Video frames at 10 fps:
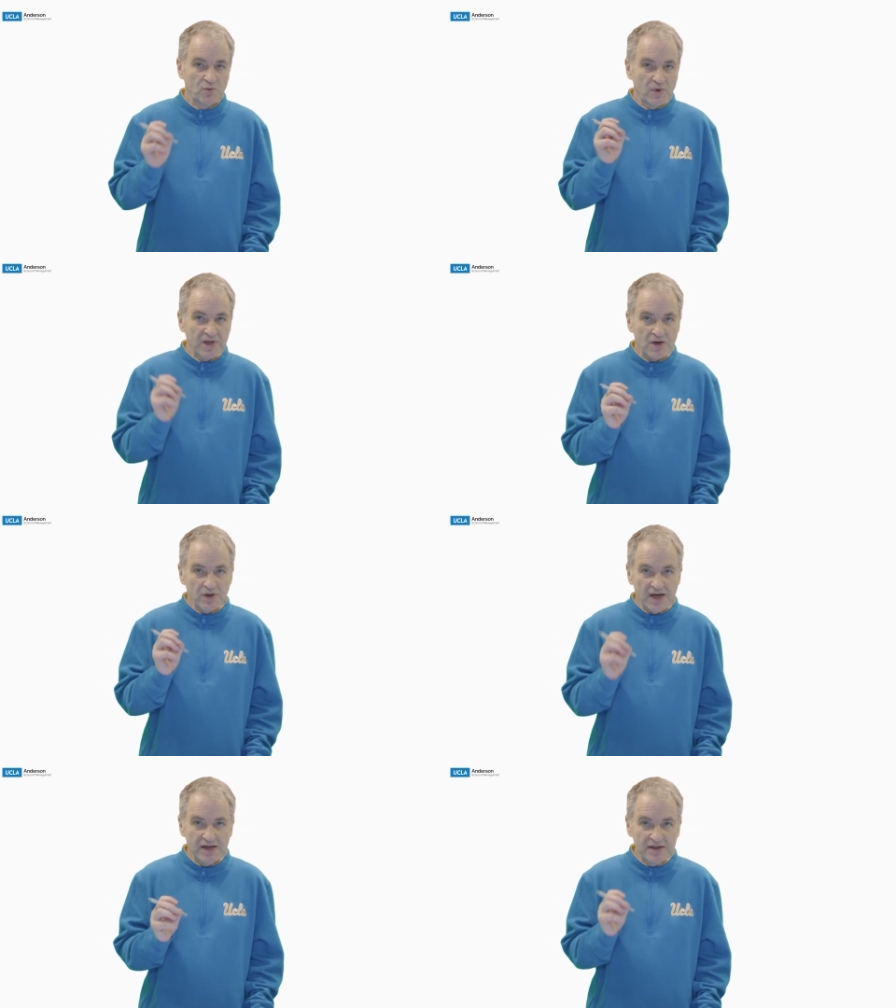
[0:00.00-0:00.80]
without
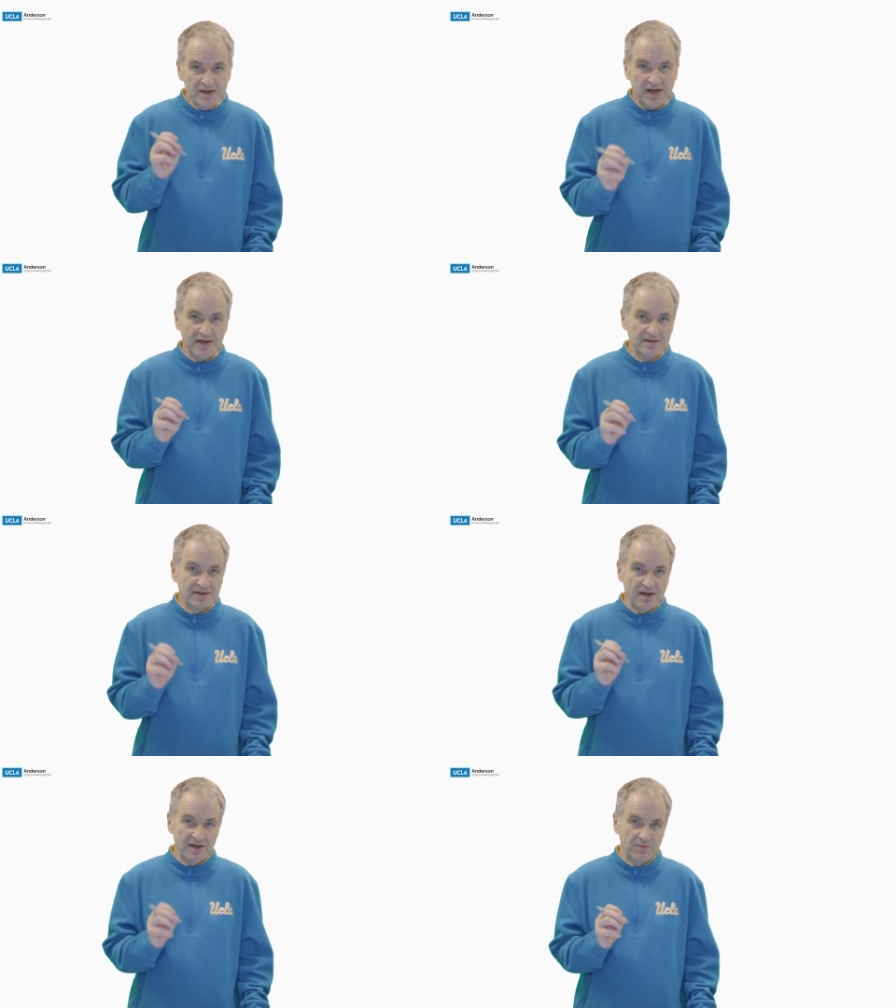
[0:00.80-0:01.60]
any tax
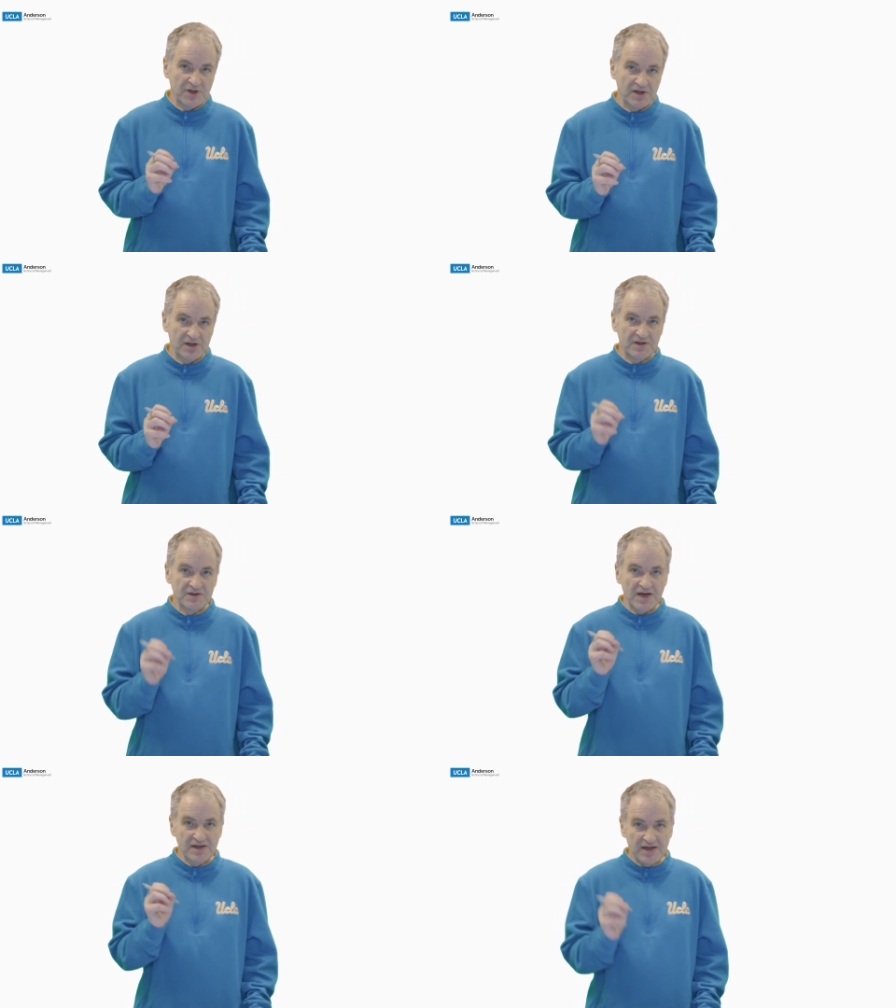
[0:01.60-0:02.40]

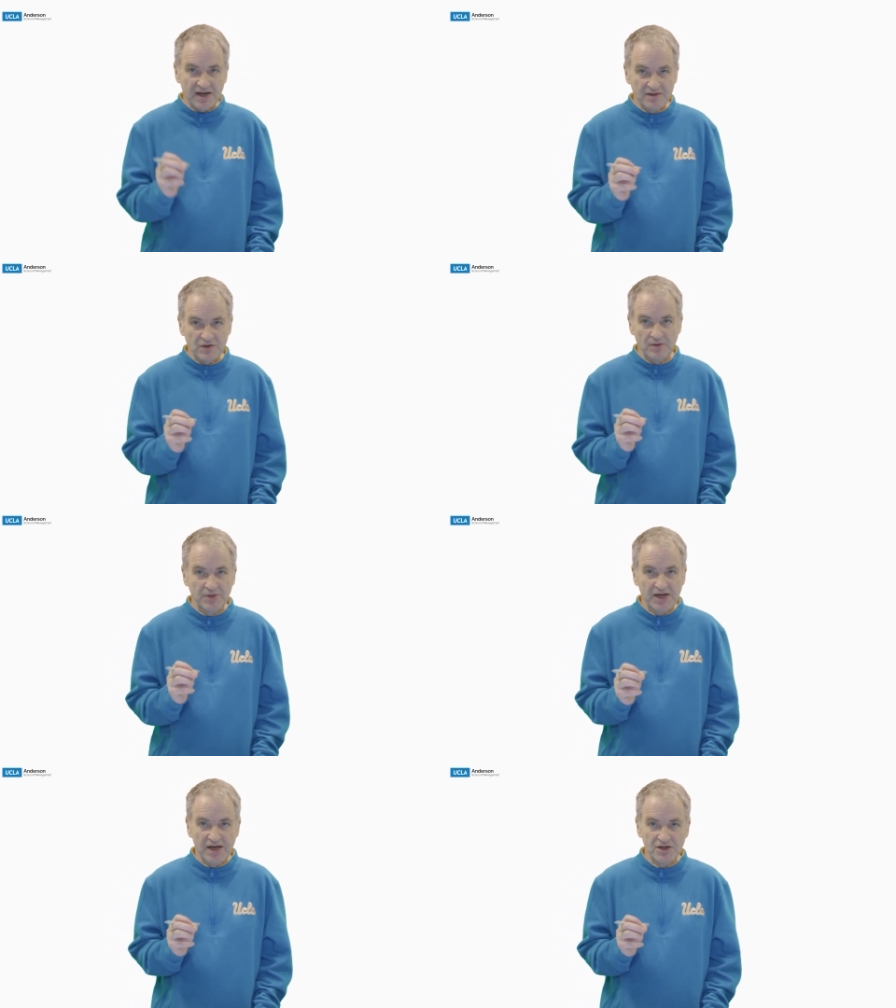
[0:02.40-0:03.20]
liabilities, tax
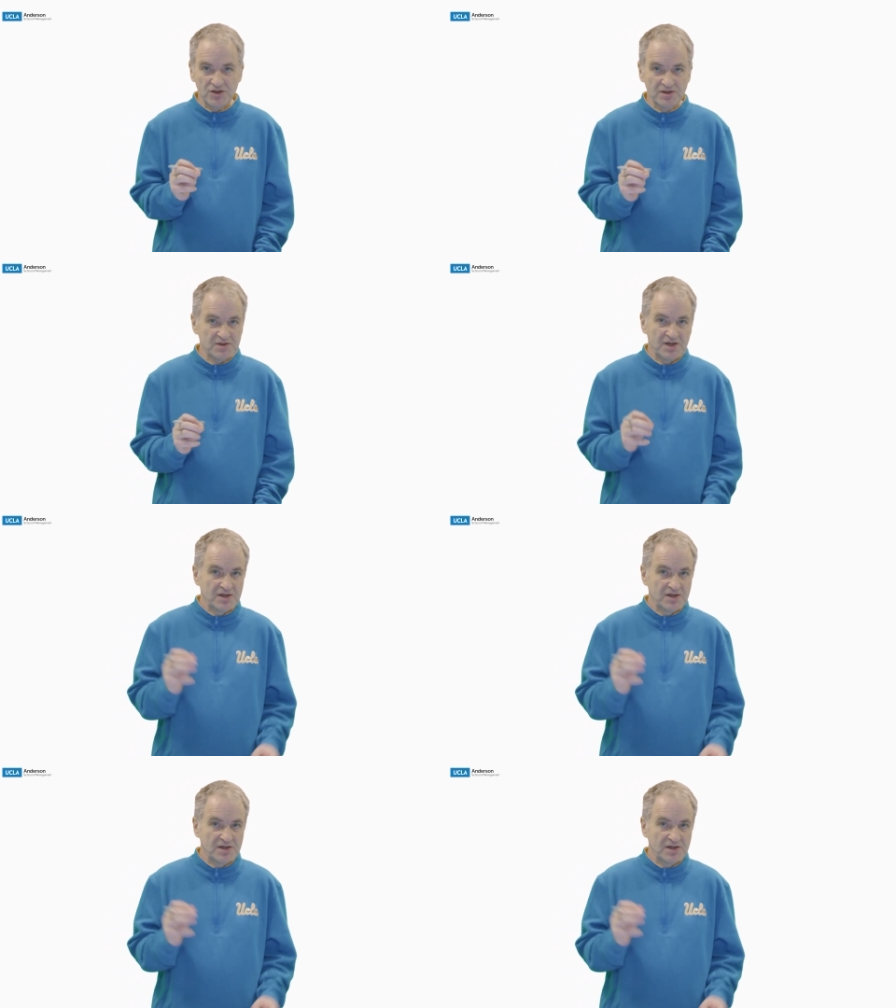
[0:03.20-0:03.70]
obligations,